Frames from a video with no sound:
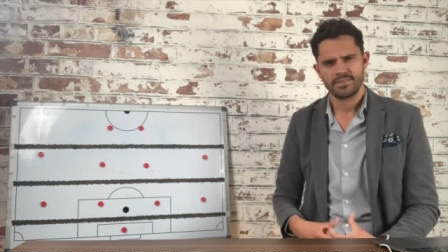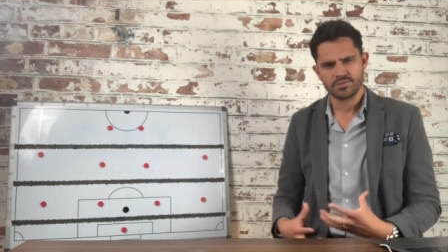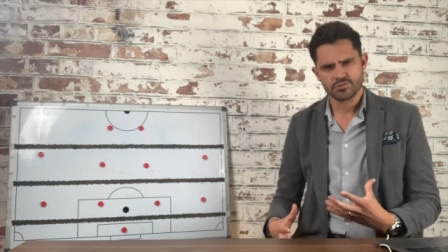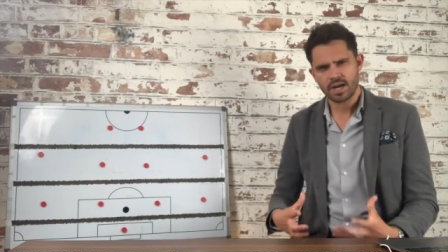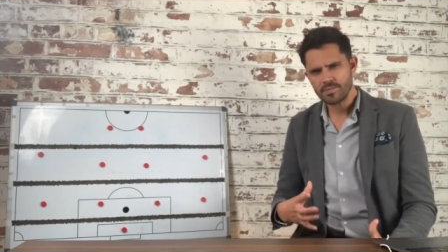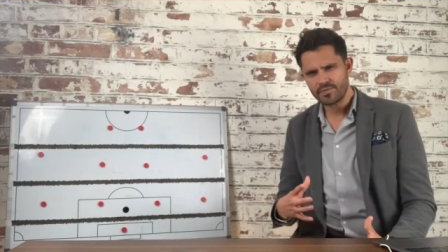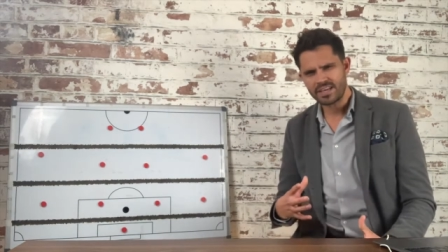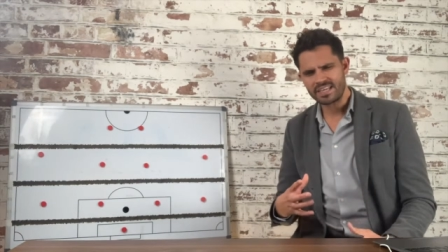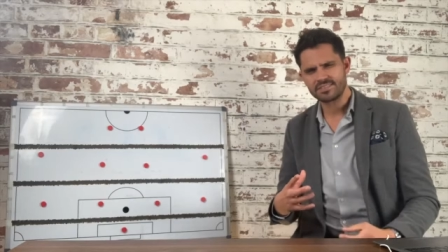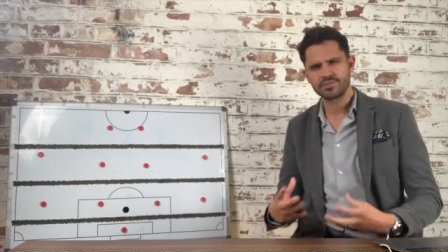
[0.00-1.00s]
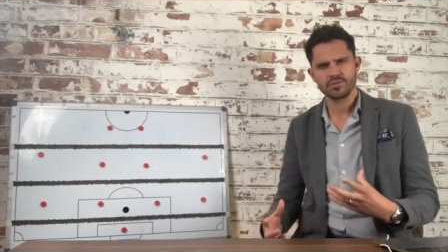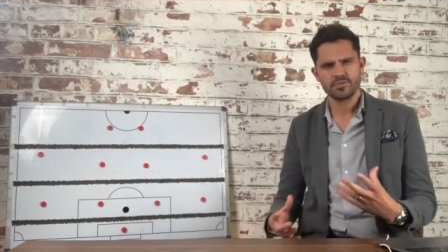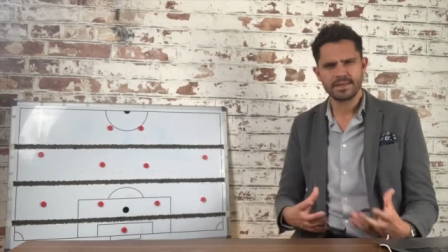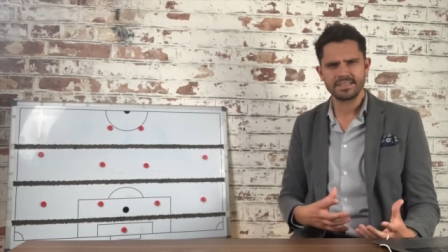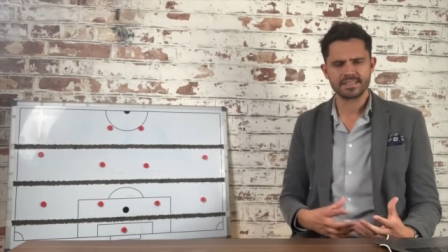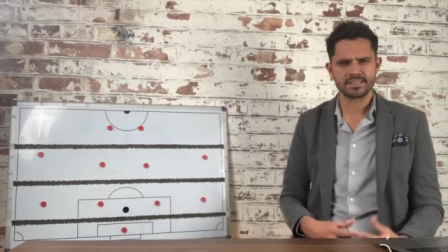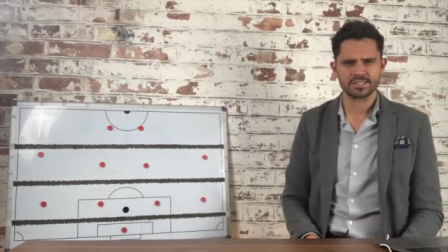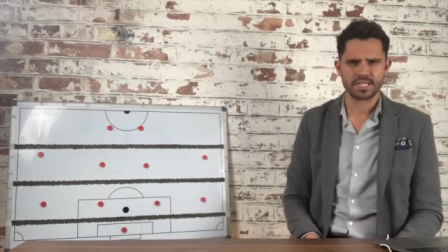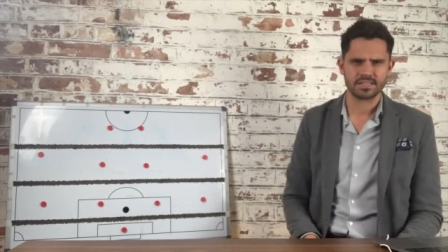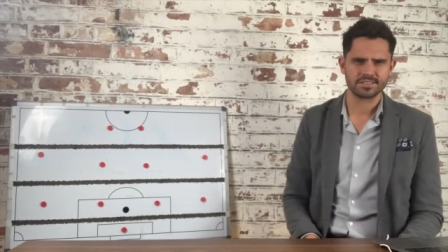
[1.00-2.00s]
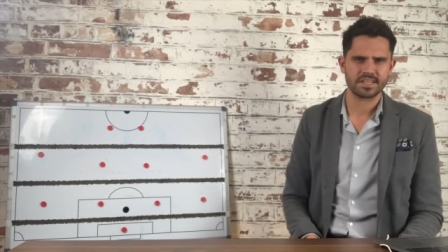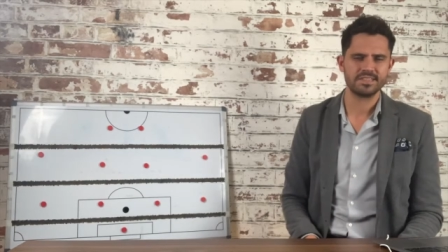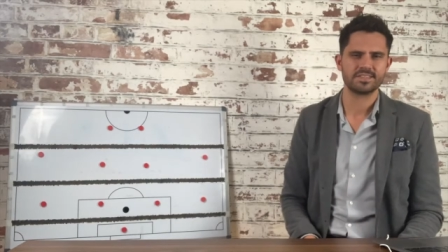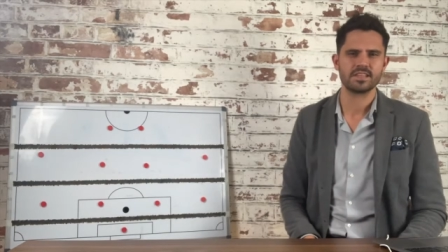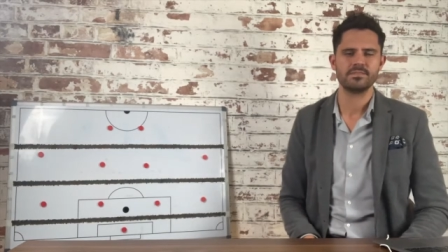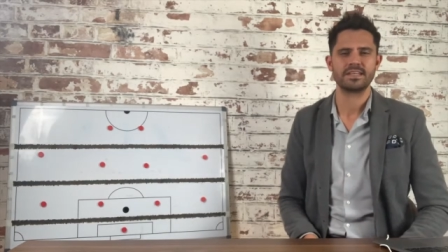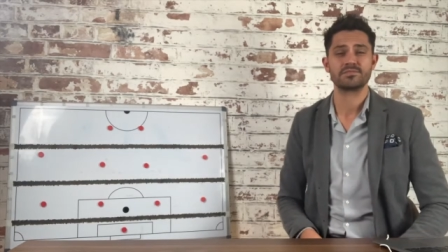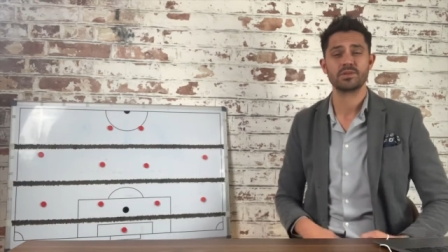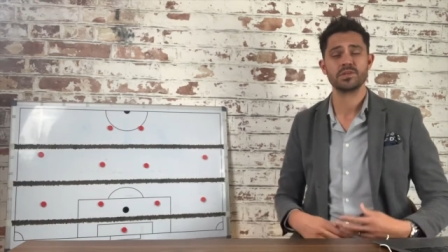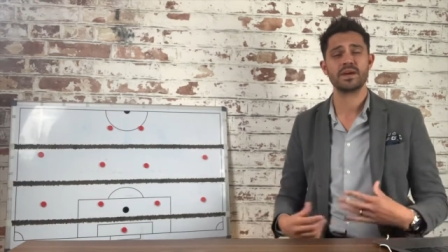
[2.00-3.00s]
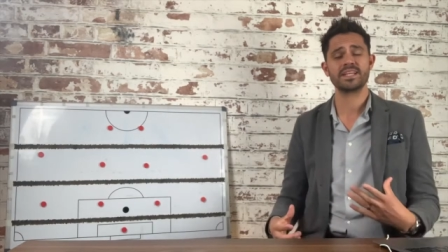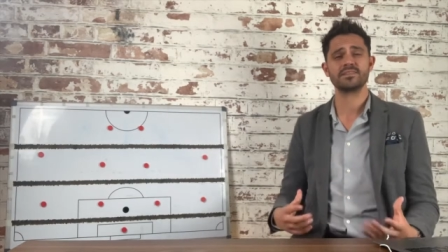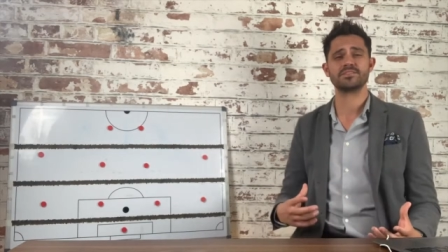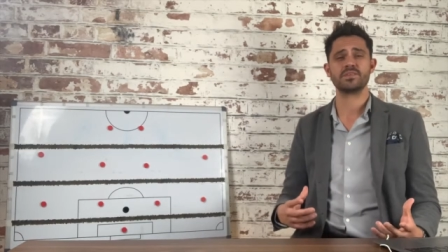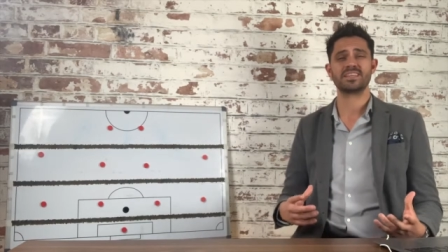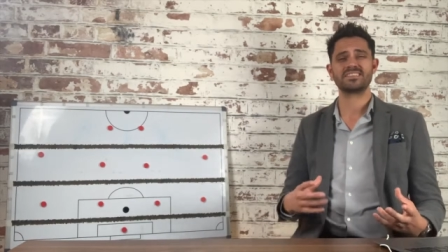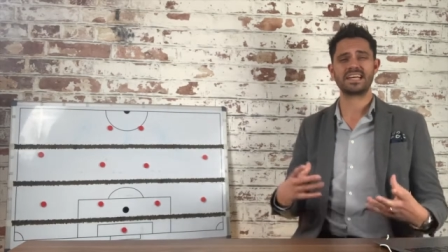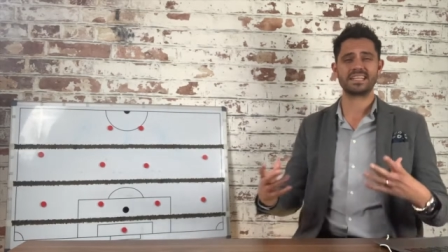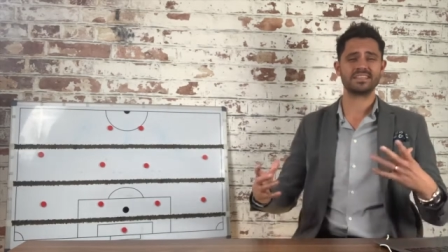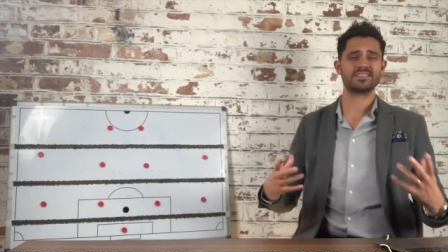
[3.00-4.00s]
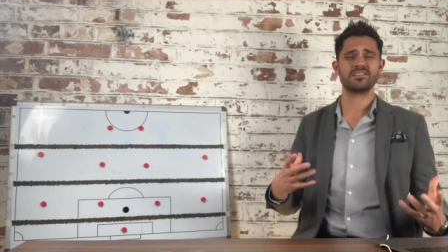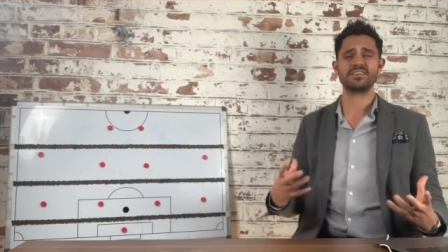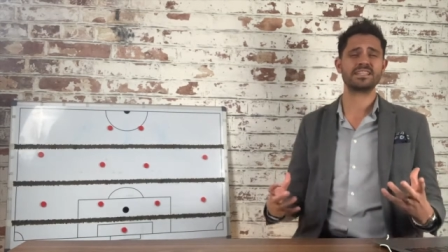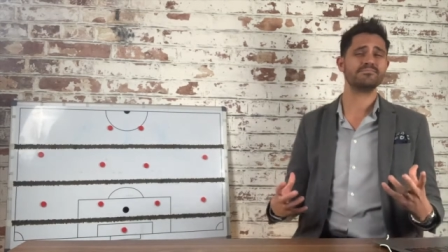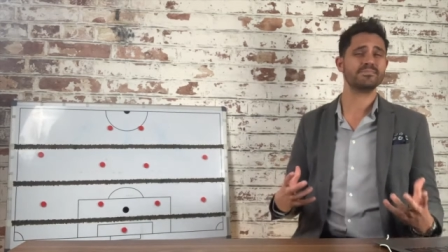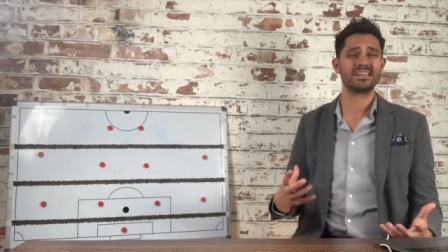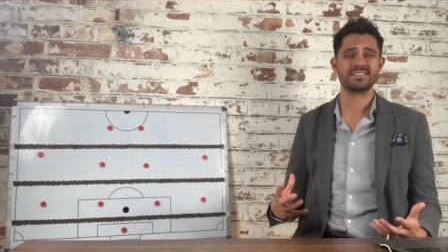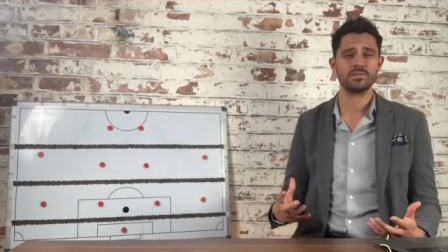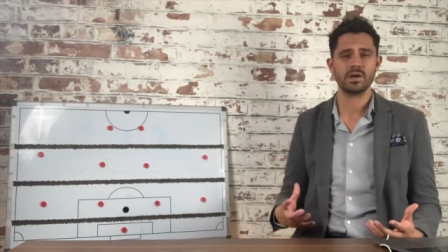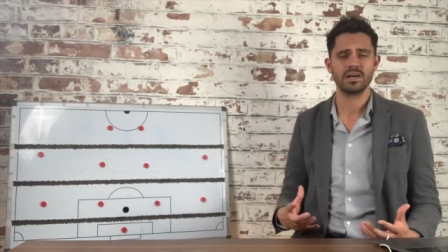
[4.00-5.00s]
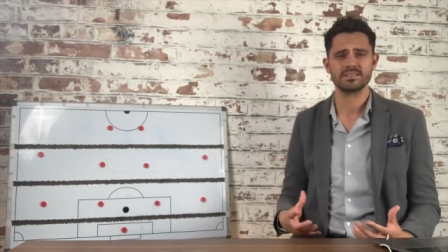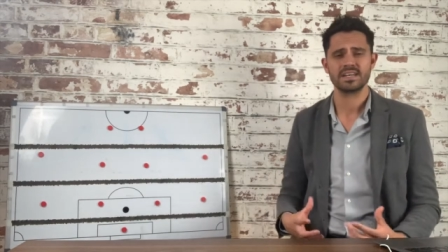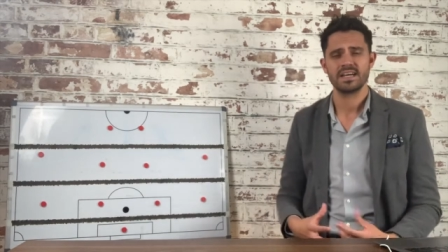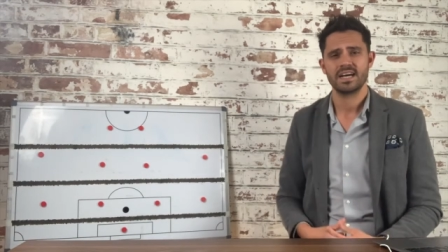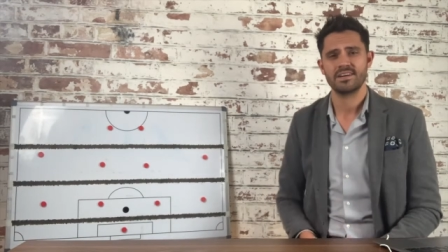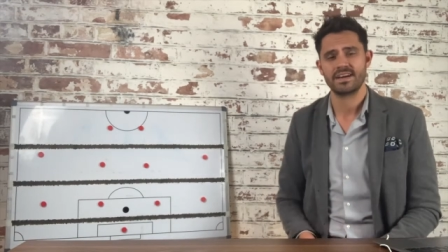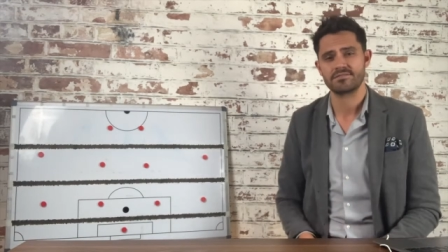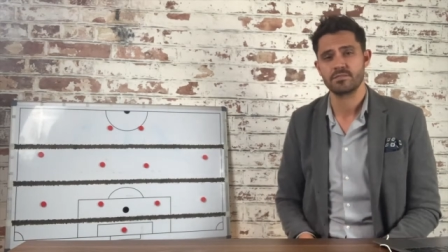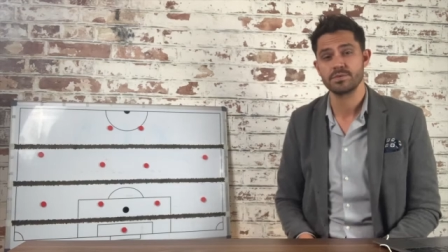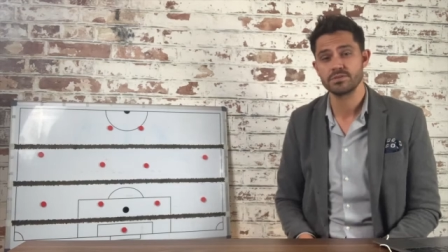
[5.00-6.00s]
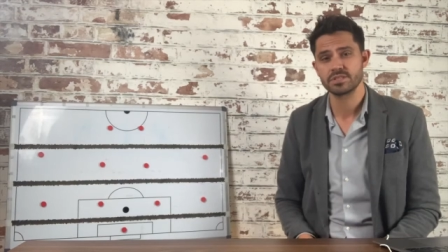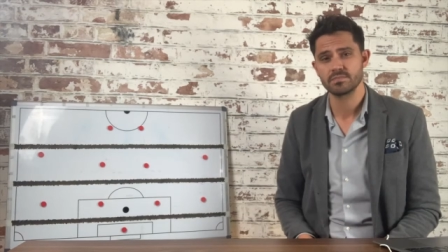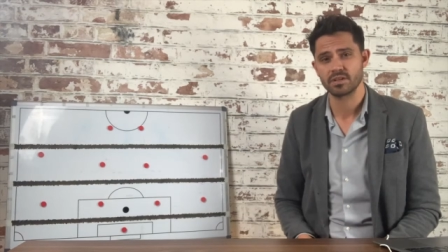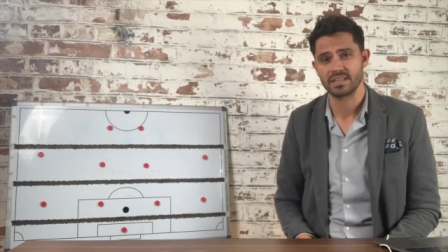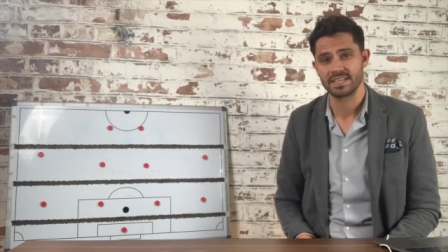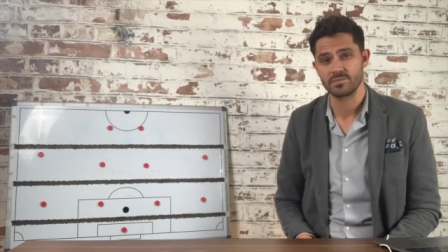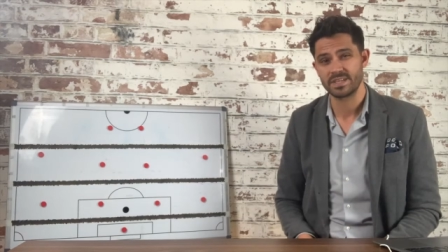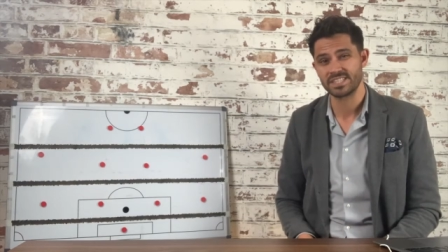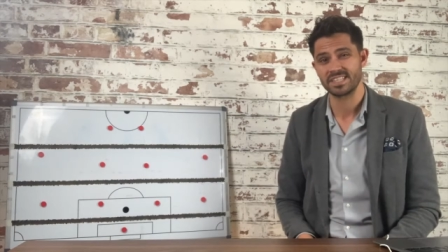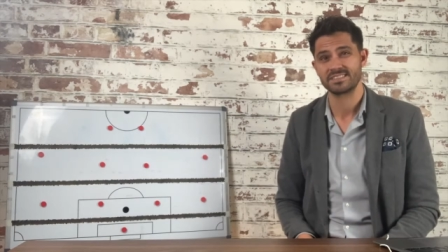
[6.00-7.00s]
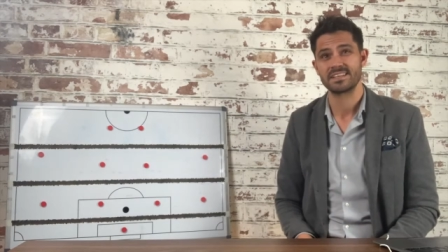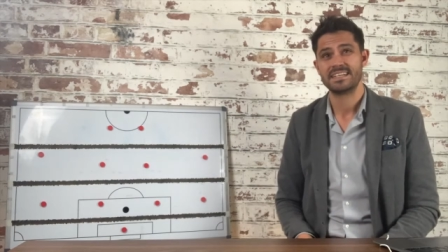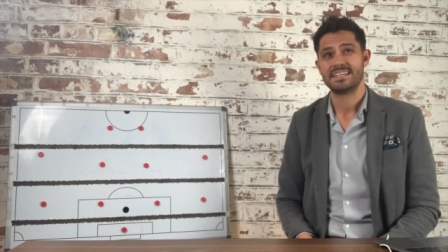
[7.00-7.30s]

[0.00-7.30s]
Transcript: If you try bringing too many data channels into the mix, what you end up doing is getting into the really messy world of attribution modeling, which is